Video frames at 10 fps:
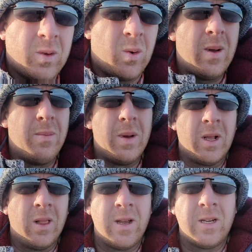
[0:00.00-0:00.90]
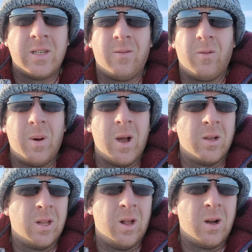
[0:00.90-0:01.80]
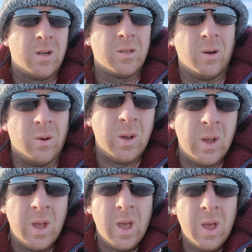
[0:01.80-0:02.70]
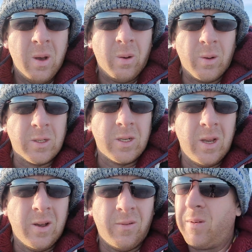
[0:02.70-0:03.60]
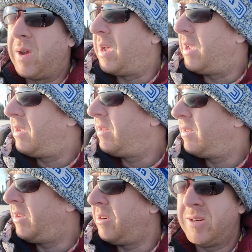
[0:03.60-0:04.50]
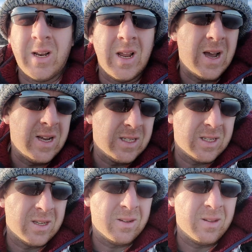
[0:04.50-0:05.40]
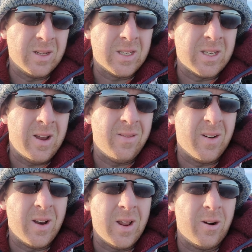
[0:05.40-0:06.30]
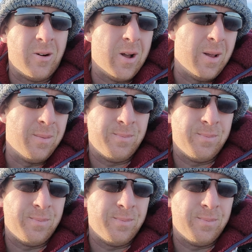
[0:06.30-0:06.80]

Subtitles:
quite big lake, several miles long, so we'll see if there's any ice that's safe on it or not.